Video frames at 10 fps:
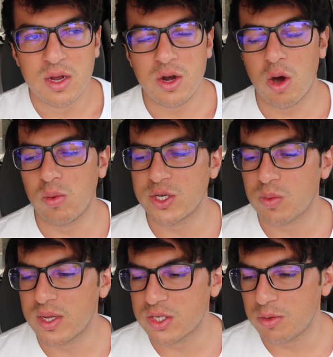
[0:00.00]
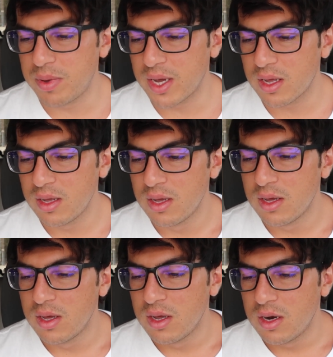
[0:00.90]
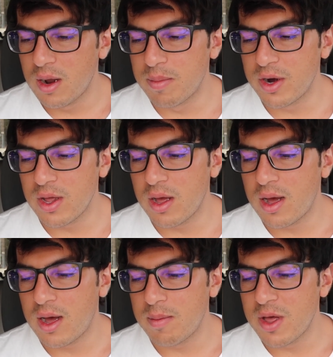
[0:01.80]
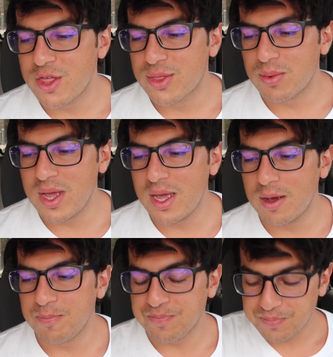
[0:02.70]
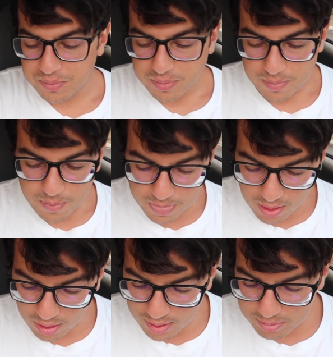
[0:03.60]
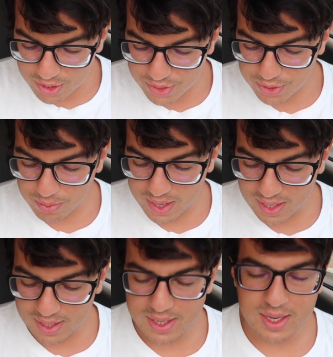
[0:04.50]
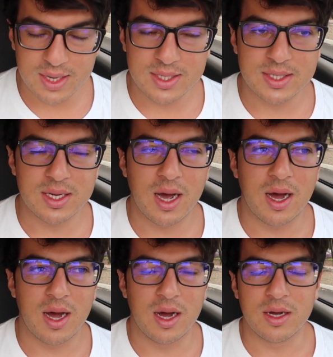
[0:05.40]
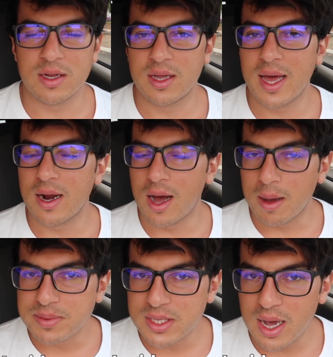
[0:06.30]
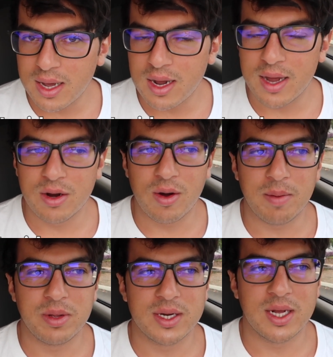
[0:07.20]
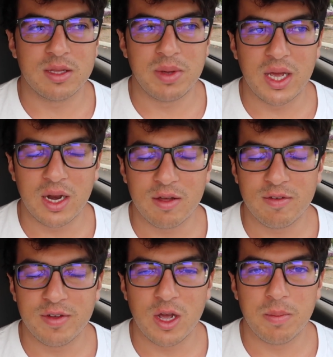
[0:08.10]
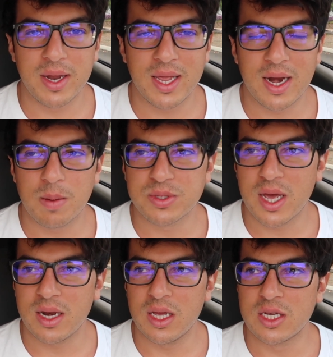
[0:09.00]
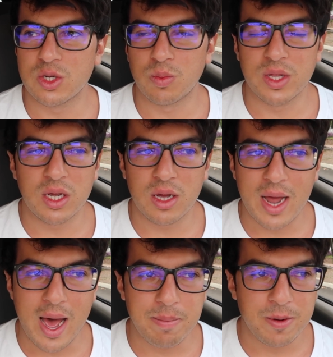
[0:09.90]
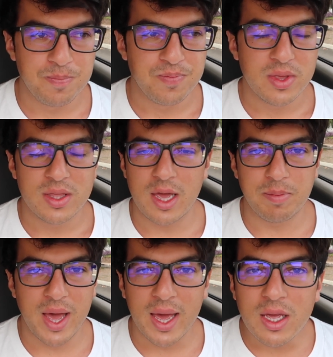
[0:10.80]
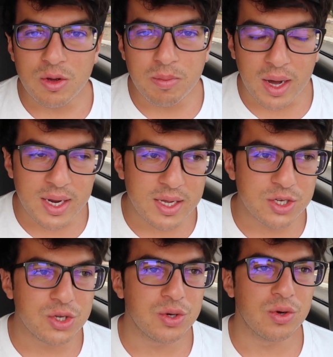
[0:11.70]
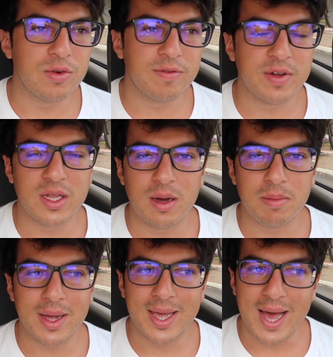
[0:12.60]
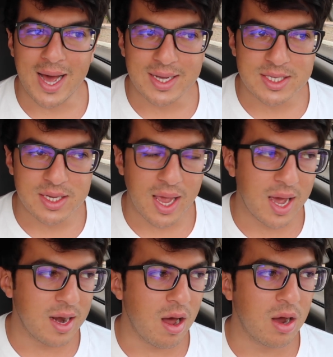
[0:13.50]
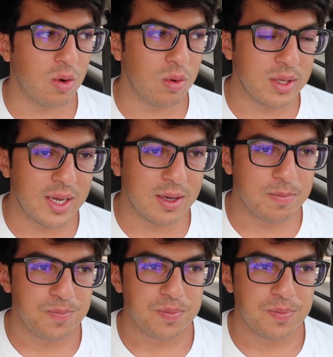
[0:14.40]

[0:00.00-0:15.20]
know which ones to pick. Number um, three, number three is uh, GetUpside. I know I plugged it at the beginning of the video, but GetUpside is a really good app. They pay you money to fill up gas, and not only,